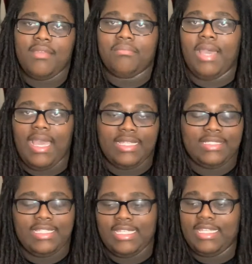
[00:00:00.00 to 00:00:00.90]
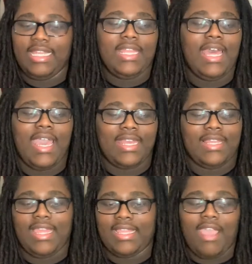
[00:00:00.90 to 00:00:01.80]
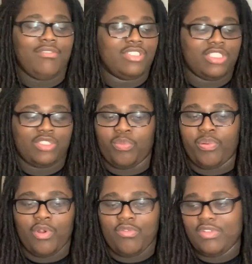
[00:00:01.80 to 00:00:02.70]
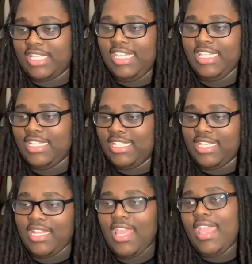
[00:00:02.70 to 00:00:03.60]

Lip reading: mind did, and lied, and like I was just a pro and killing it.